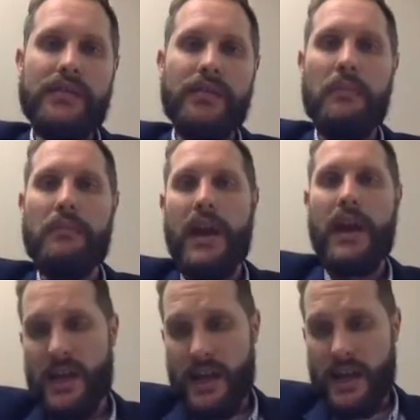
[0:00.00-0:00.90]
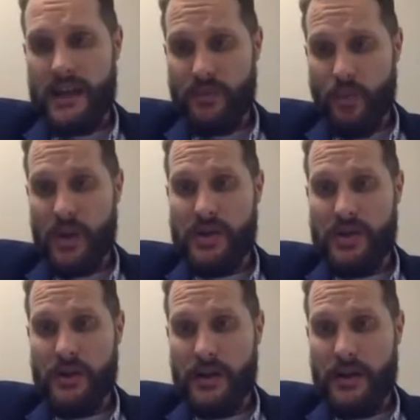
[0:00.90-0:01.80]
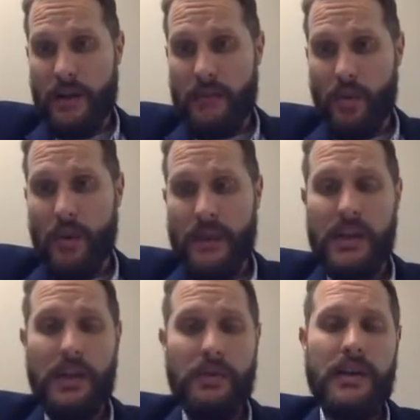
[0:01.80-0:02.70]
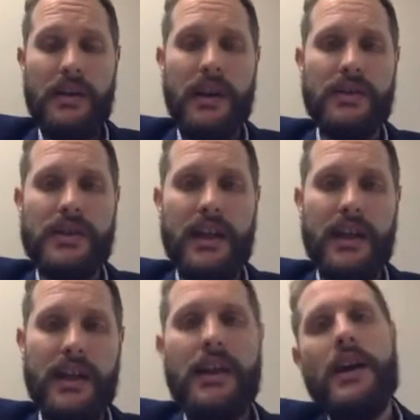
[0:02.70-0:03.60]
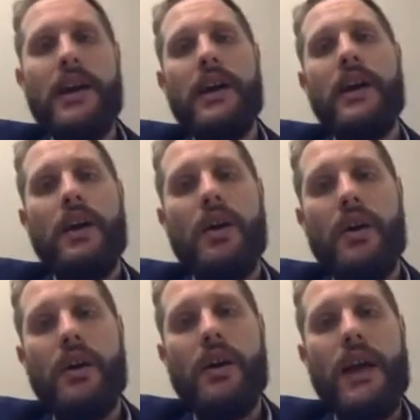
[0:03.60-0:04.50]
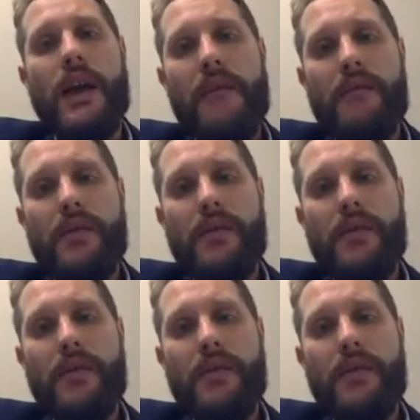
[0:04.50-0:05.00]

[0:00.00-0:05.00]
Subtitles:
front page is what the number one thing you need to understand is every